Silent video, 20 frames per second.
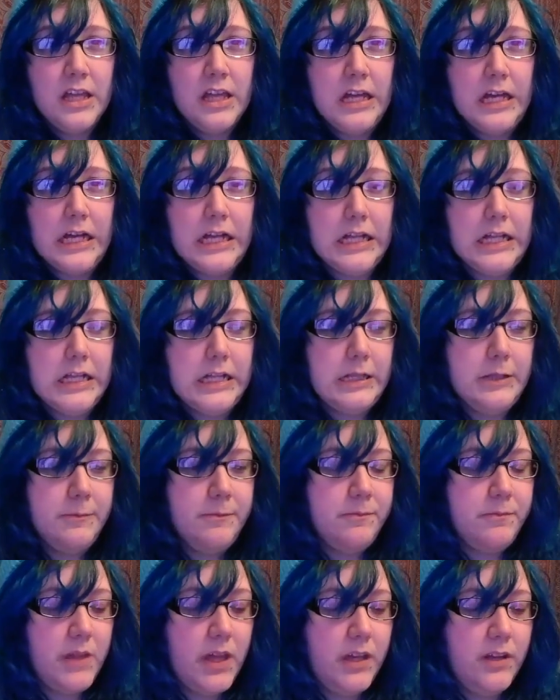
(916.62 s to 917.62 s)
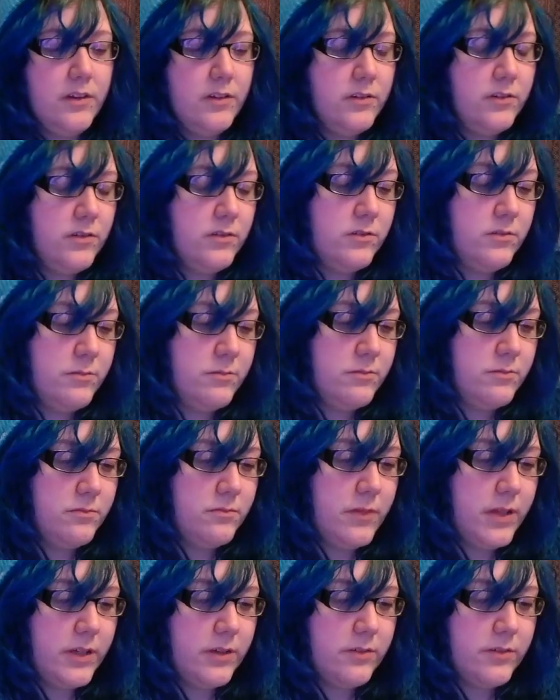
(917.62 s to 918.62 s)
I know
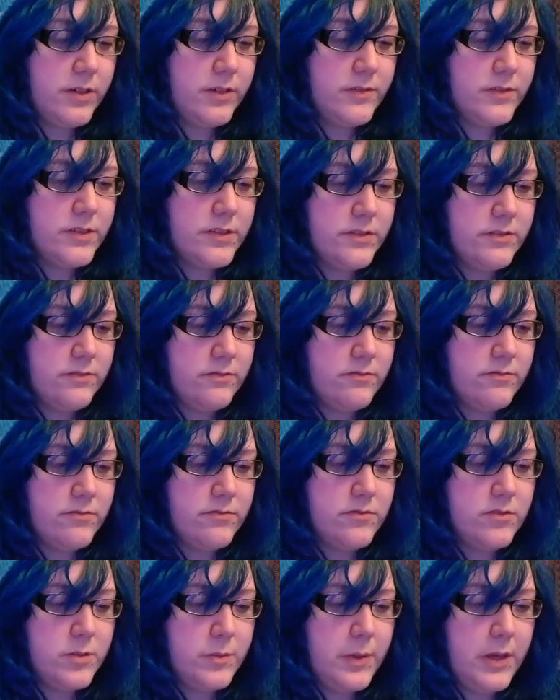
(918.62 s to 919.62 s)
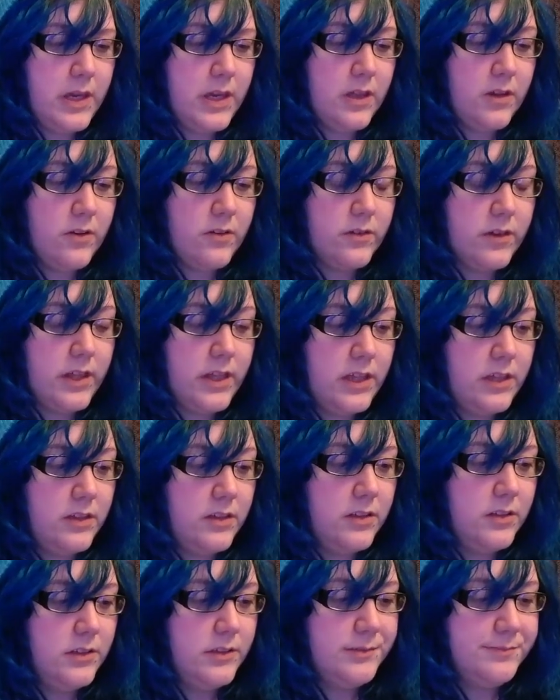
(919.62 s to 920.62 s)
microwaves in Japan are like
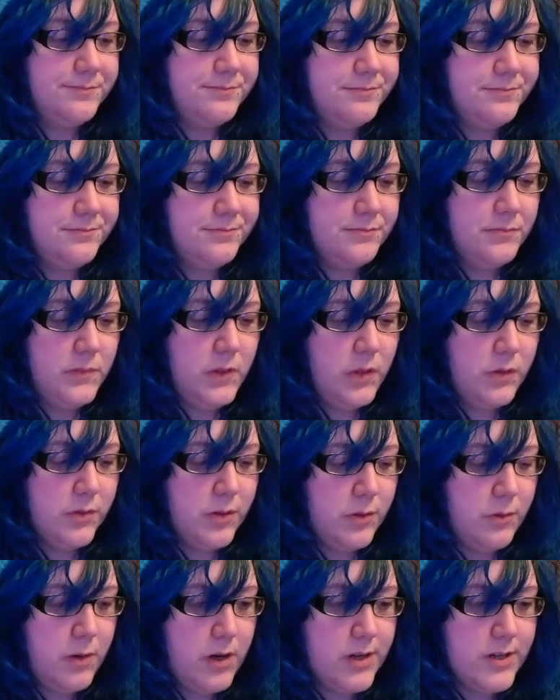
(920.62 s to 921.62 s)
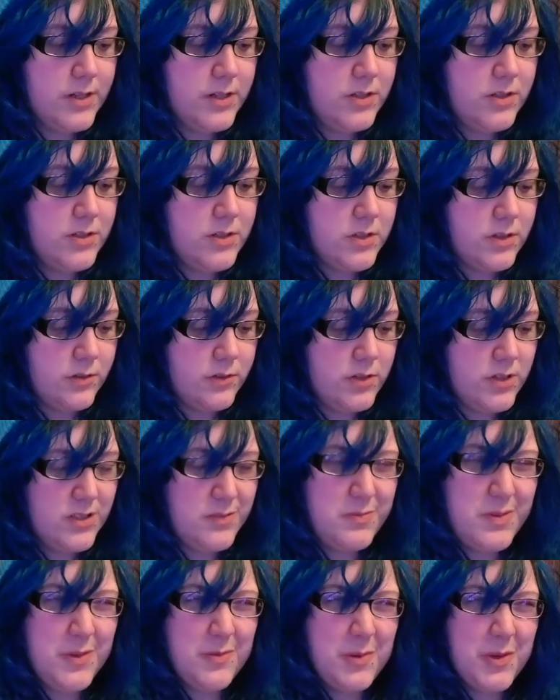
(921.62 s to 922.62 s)
lower wattage, so just
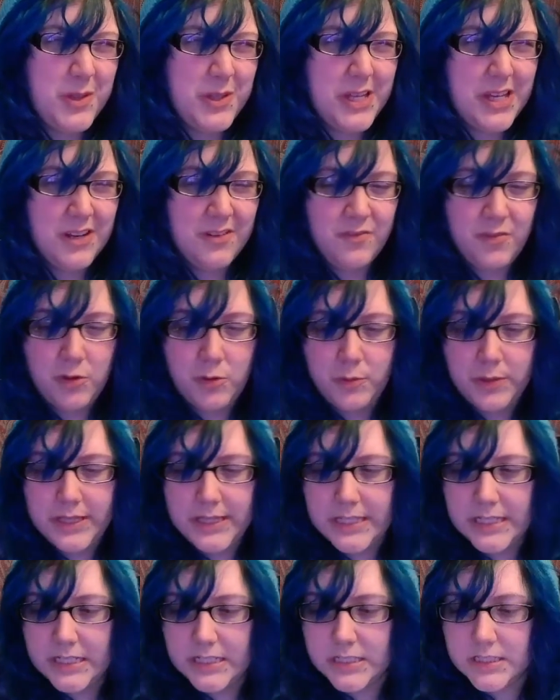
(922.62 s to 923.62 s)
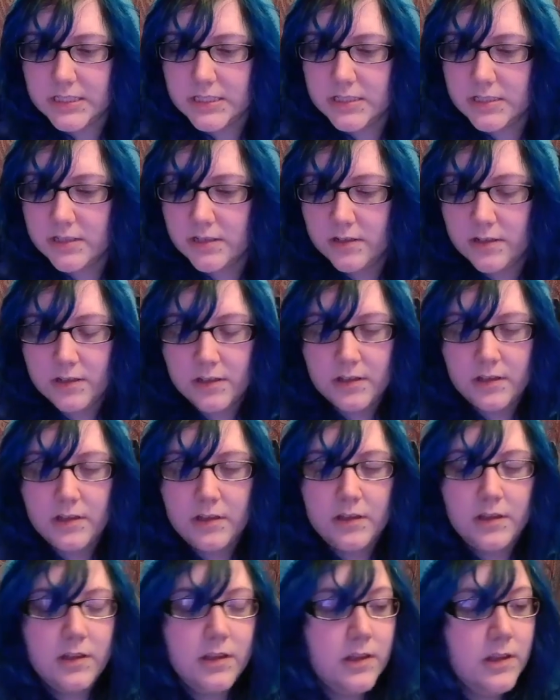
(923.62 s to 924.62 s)
be real careful with
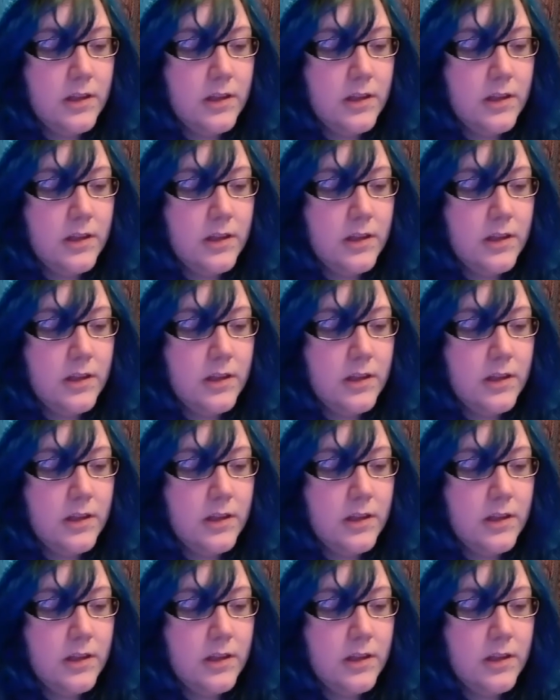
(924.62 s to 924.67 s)
this.